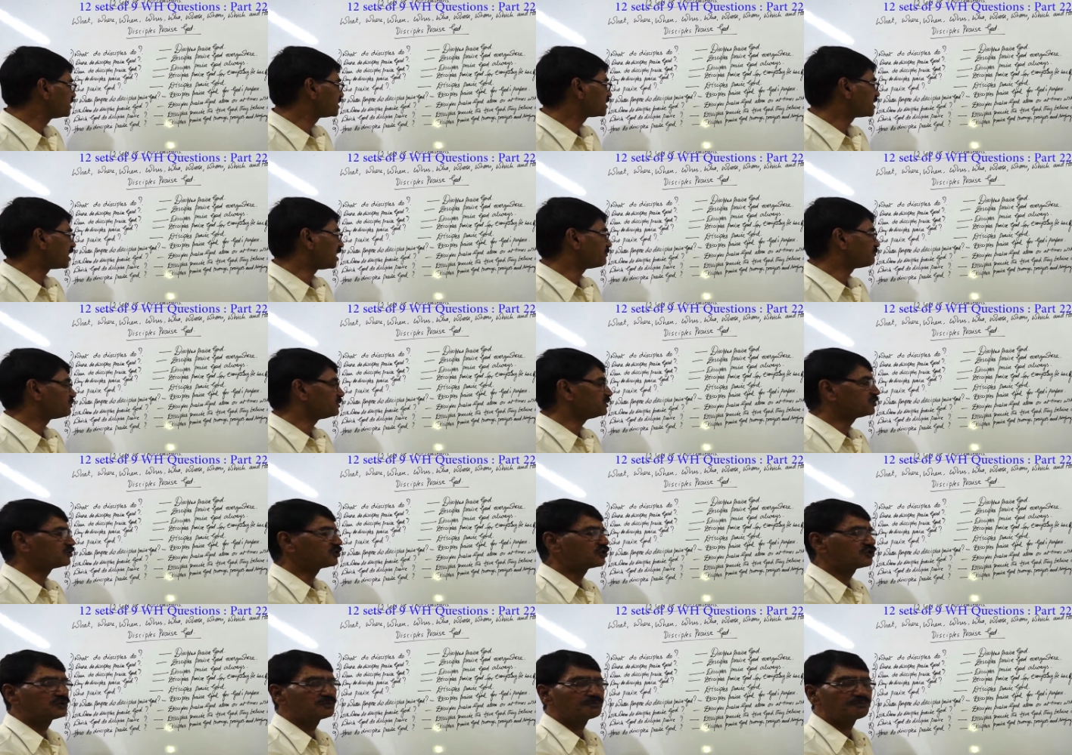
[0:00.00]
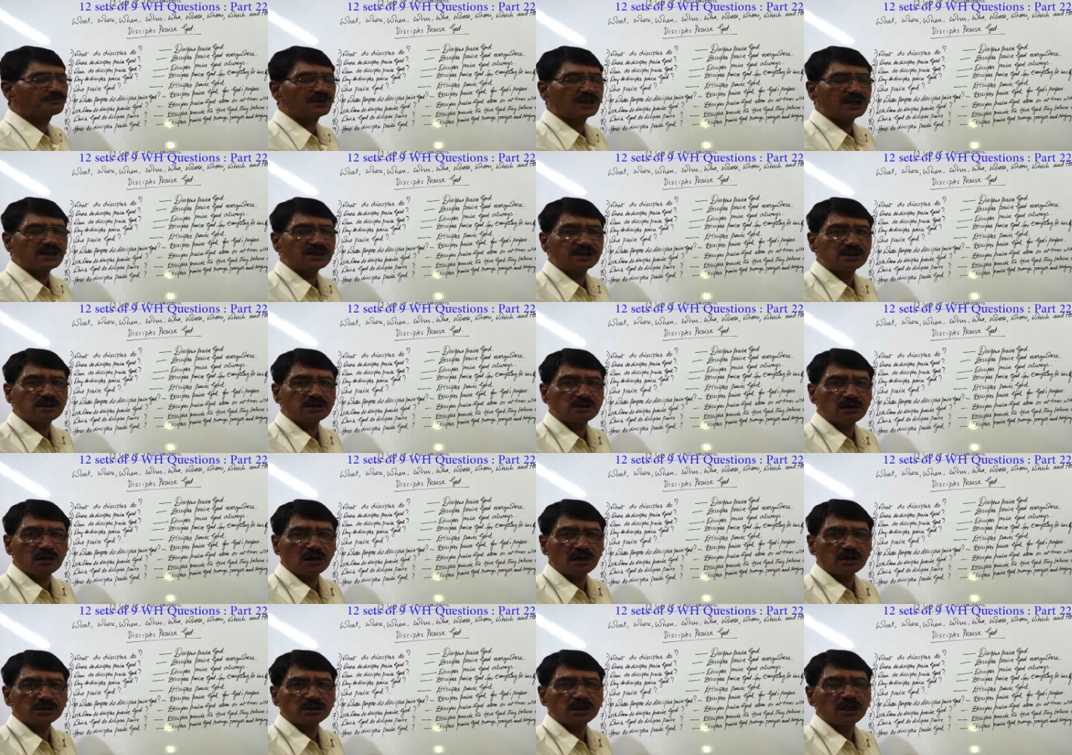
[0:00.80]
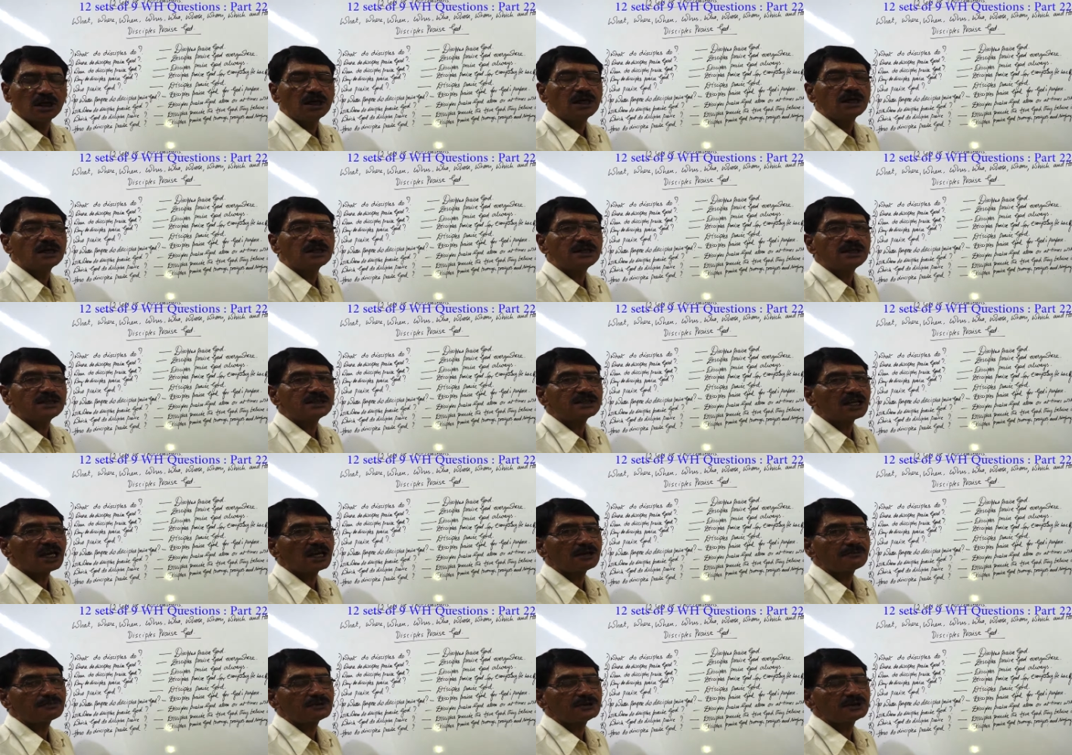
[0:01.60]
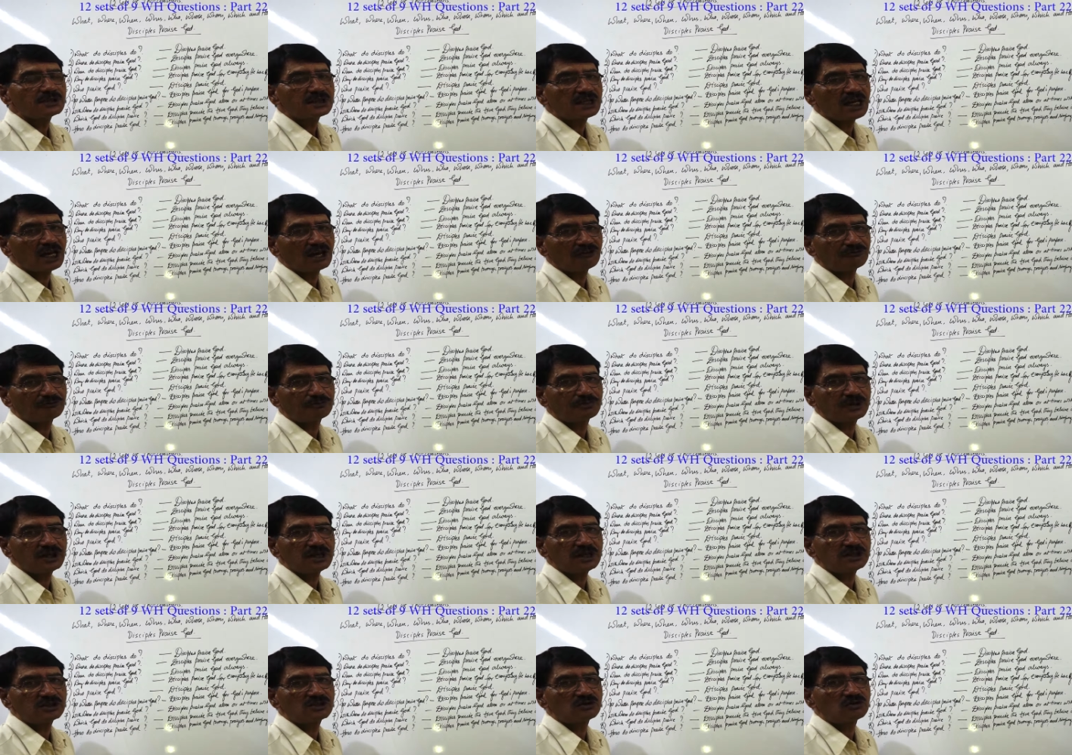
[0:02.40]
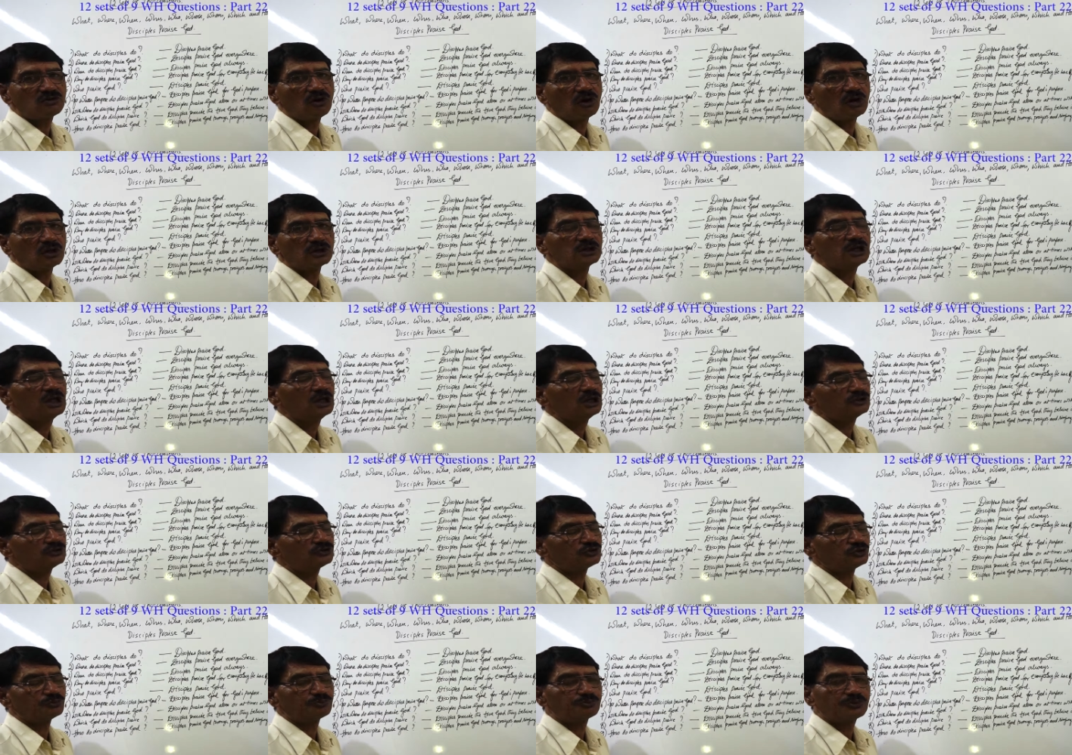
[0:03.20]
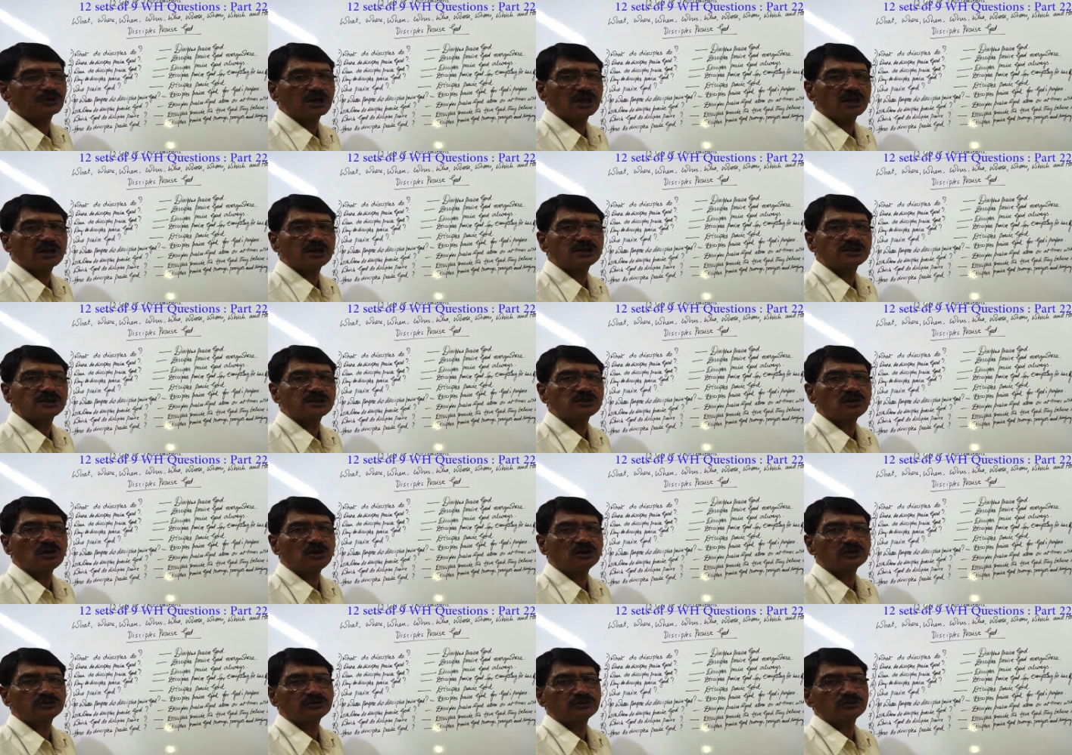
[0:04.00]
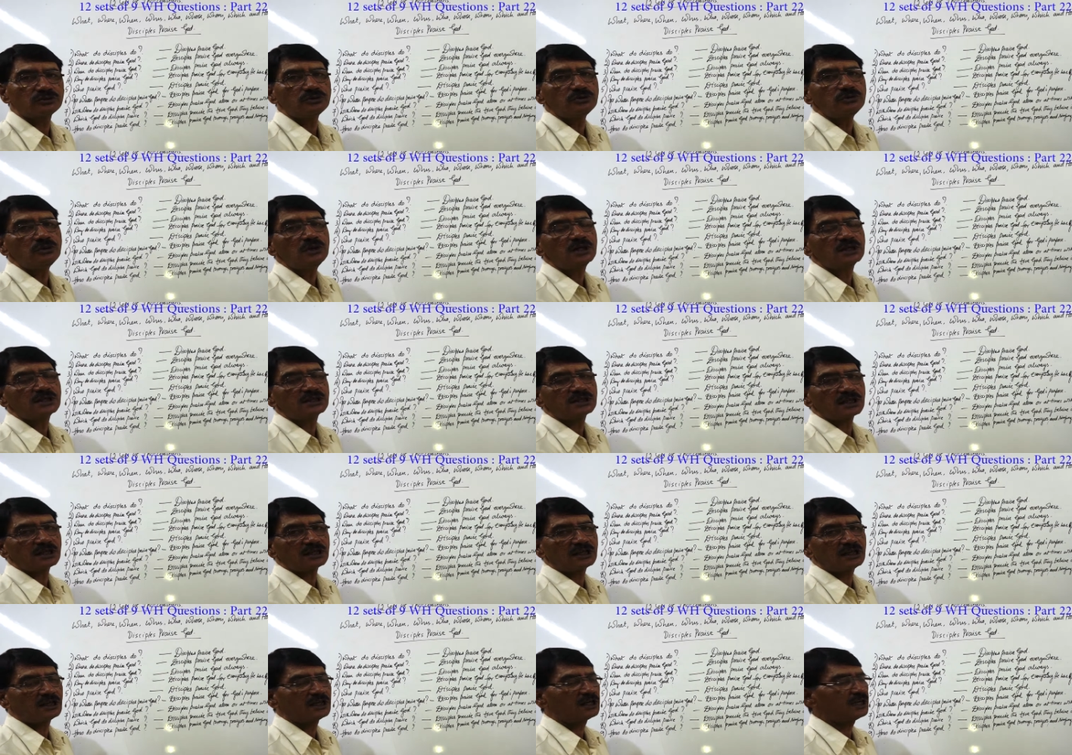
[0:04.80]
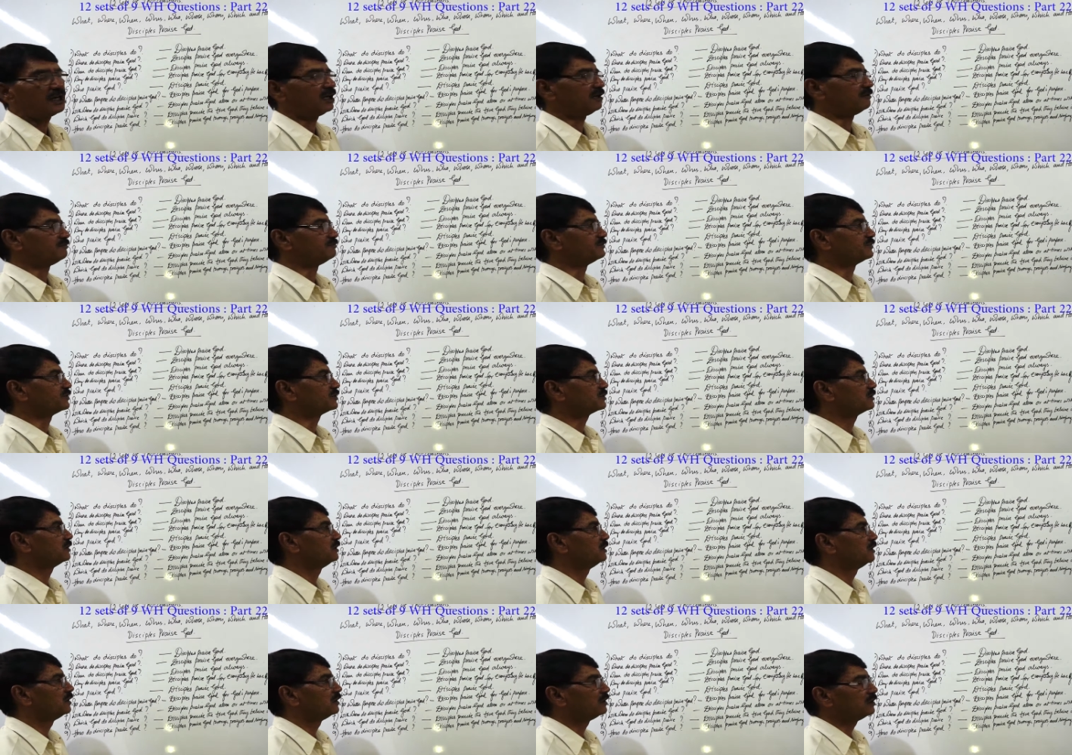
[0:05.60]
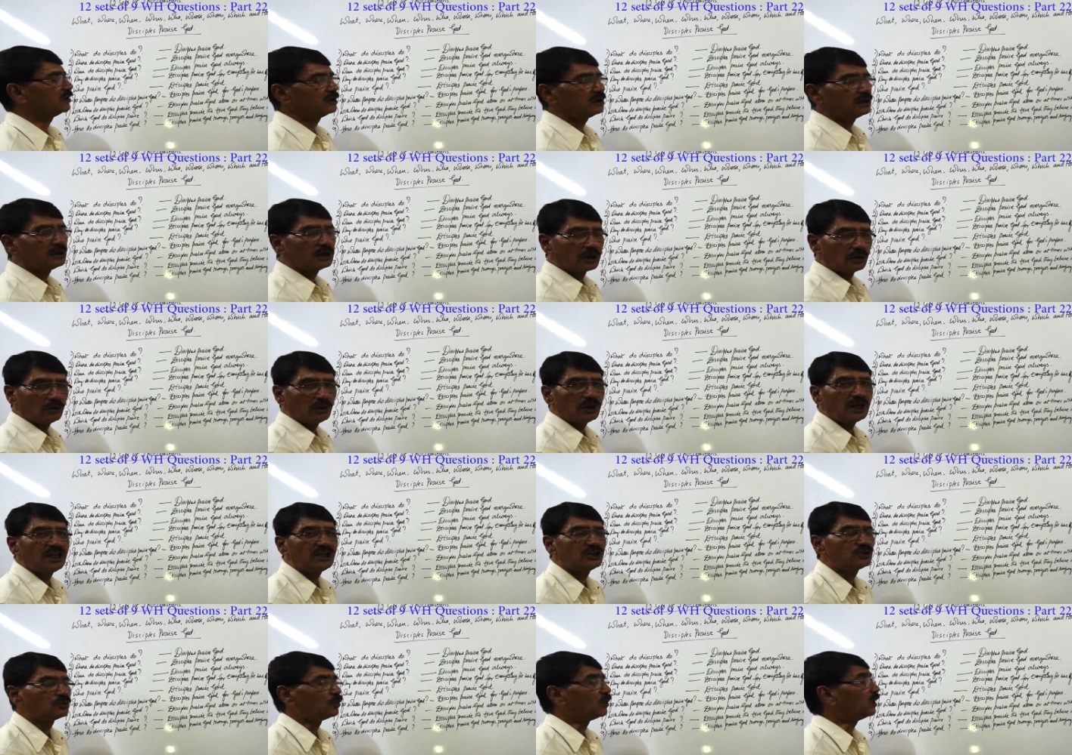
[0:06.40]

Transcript: disciples praised God? Disciples have praised God through prayers or through singing hymns. Now, 8th